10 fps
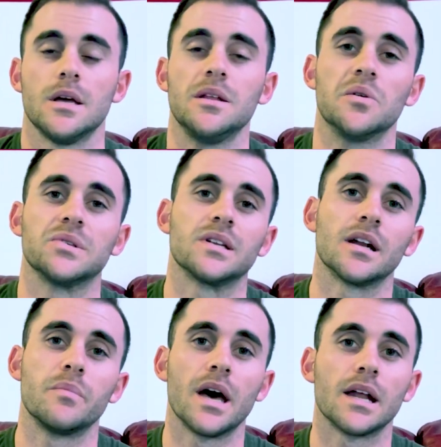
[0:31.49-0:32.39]
it's not
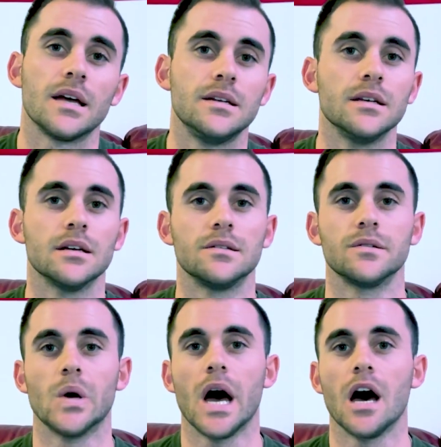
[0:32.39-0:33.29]
a bad idea
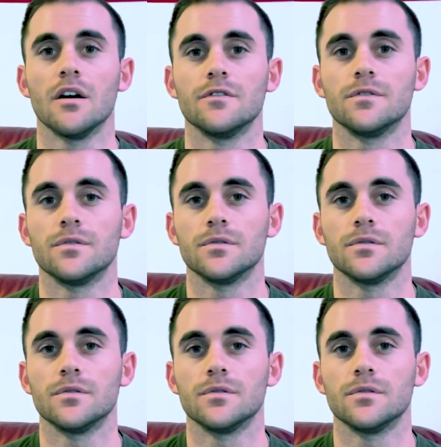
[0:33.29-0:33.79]
to have